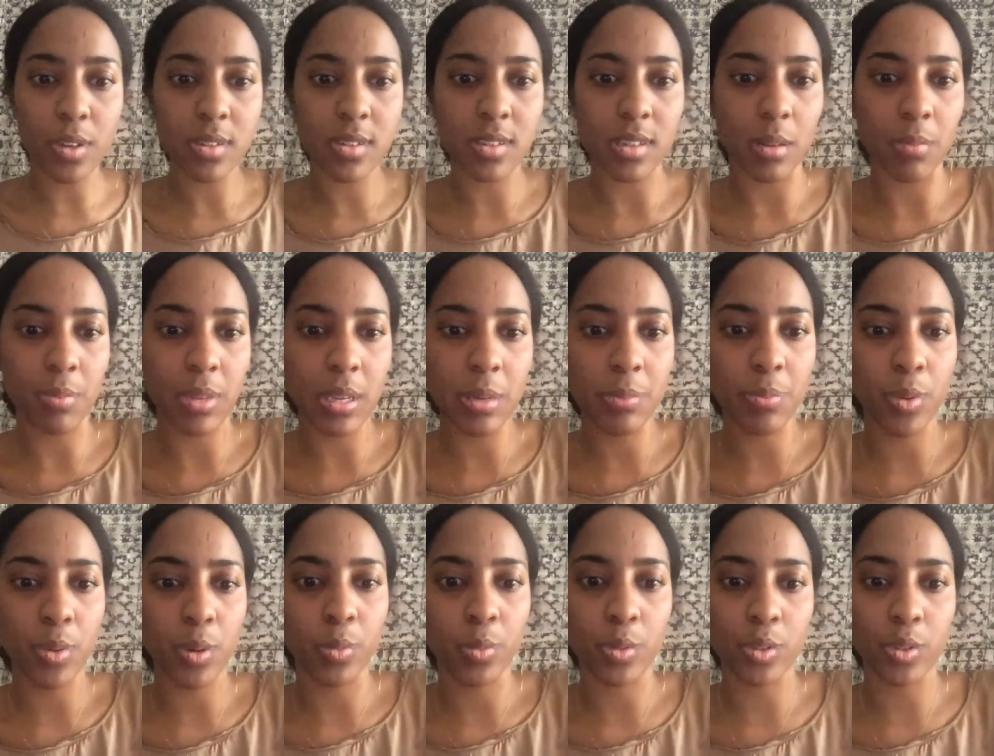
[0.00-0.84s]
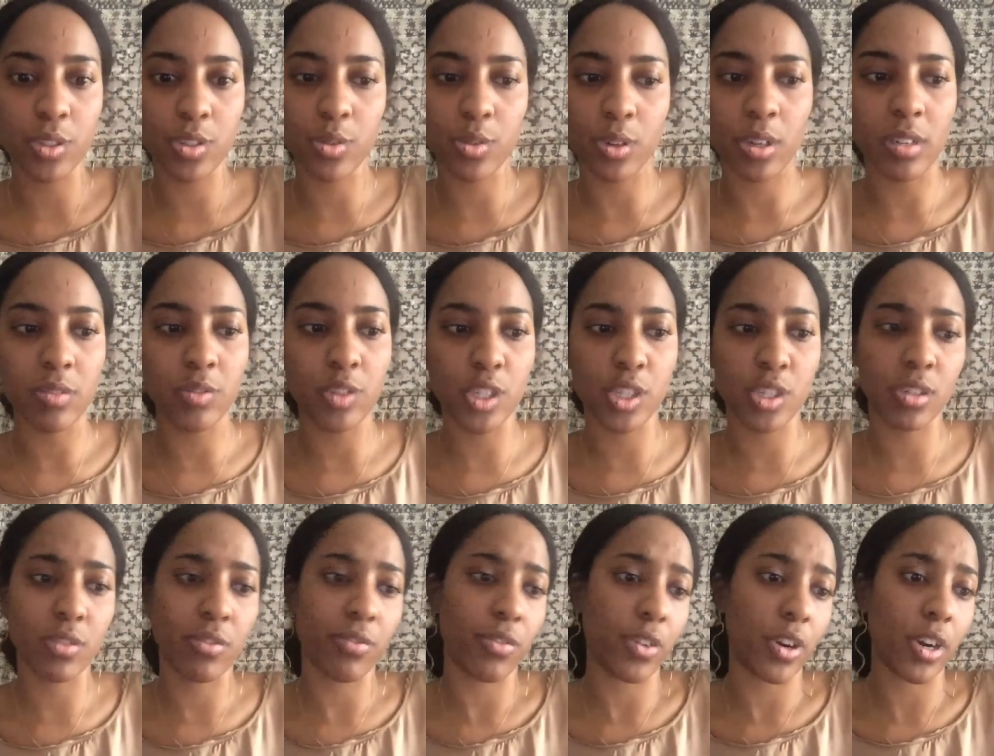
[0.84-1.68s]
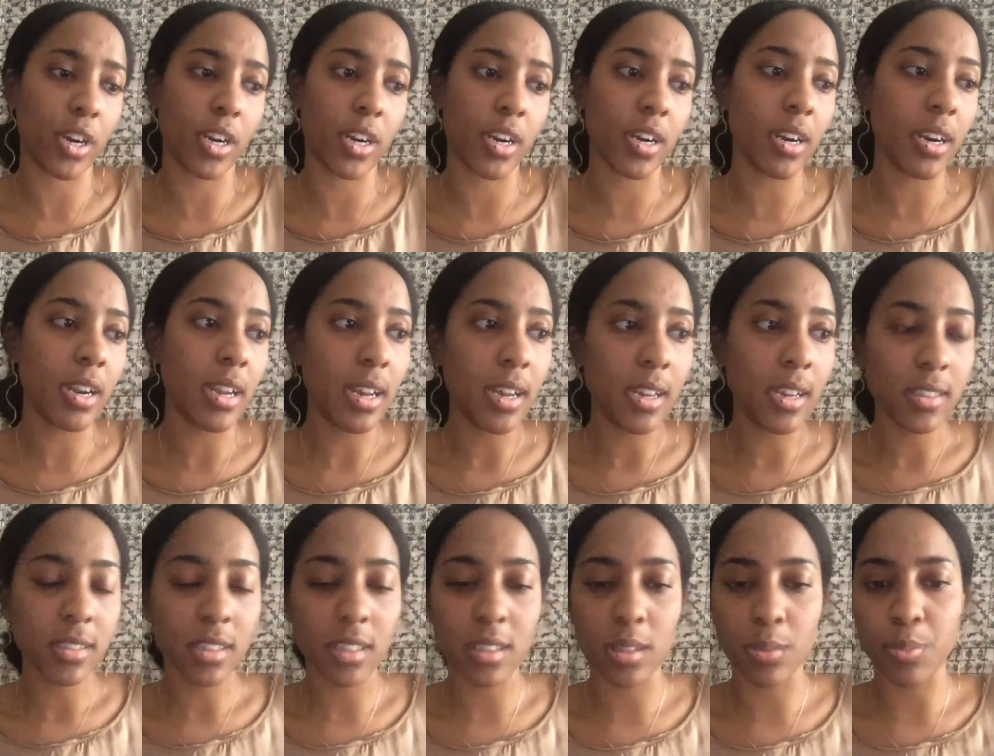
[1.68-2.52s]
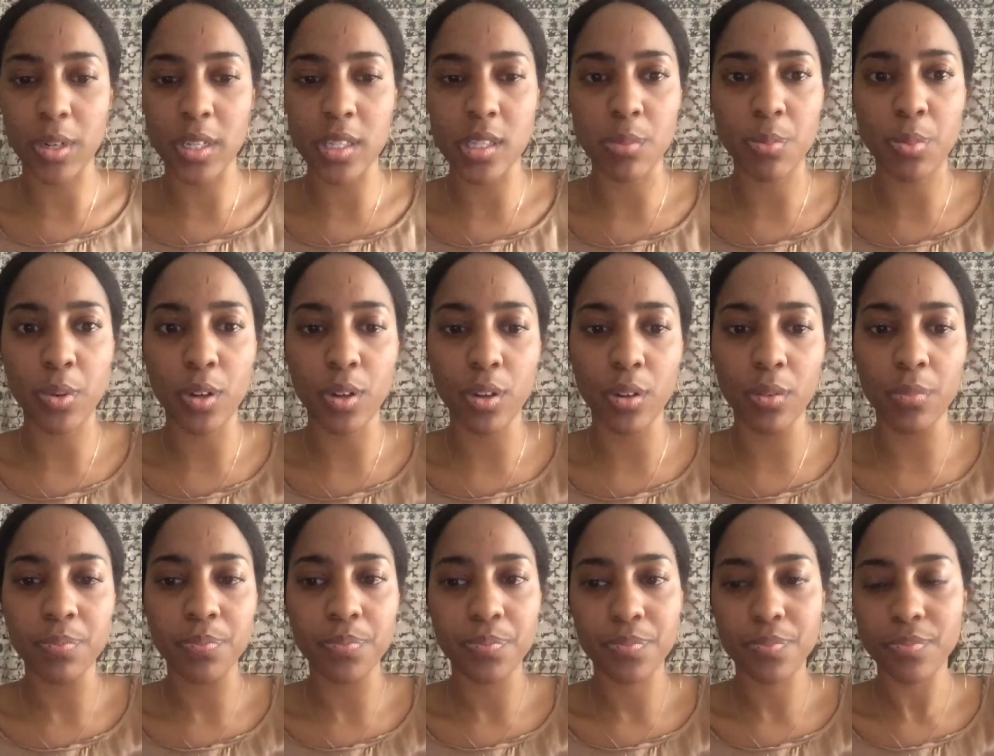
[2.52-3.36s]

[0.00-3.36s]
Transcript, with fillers: Some people will sort of just defer to the principal